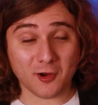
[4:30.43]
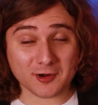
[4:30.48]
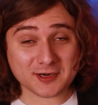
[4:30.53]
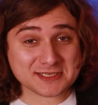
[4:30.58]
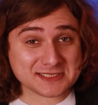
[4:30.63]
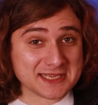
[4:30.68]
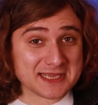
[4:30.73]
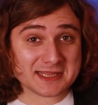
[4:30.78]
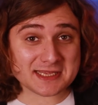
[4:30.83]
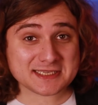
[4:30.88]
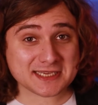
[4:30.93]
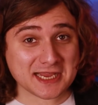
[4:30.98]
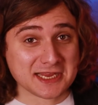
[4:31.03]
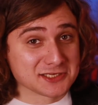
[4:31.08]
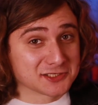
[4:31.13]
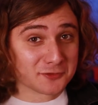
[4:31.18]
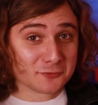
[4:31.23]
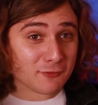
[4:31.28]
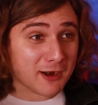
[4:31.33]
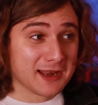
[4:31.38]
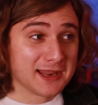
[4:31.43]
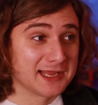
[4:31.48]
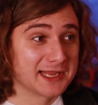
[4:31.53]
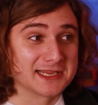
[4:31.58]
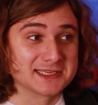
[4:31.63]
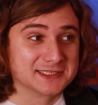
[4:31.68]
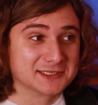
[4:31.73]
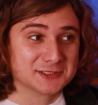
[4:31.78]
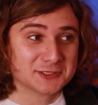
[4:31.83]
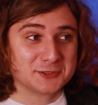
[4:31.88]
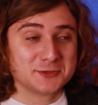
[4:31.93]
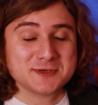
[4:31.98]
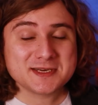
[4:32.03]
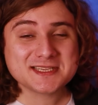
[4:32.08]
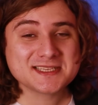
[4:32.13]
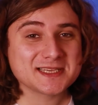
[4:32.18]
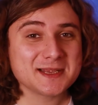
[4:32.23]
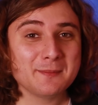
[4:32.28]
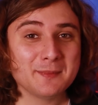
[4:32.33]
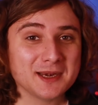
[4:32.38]
Honestly, this ancient relic isn't too
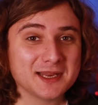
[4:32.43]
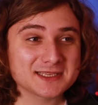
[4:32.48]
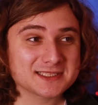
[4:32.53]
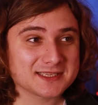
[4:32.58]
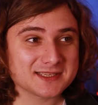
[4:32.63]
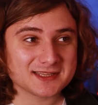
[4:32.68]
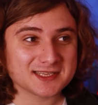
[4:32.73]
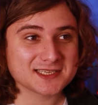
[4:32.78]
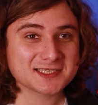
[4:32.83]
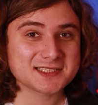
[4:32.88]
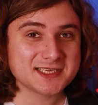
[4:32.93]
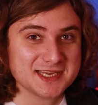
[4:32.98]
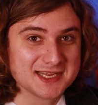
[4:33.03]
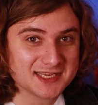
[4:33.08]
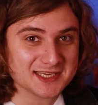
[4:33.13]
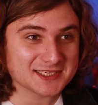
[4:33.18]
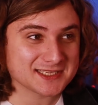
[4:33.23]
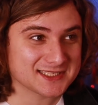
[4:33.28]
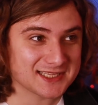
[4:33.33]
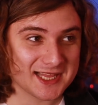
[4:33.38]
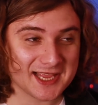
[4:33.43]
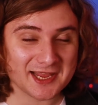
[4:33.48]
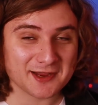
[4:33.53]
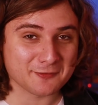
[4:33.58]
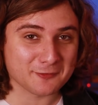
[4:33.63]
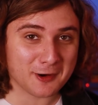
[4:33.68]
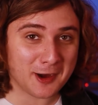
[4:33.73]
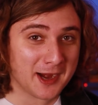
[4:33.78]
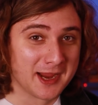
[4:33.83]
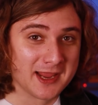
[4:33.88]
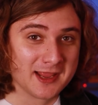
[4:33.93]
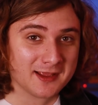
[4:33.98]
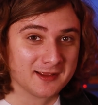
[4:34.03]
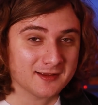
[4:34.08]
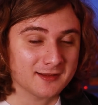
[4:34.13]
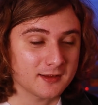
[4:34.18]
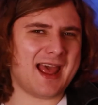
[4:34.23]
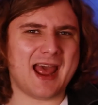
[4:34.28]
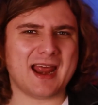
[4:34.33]
dissimilar to the Sheikah Slate, right?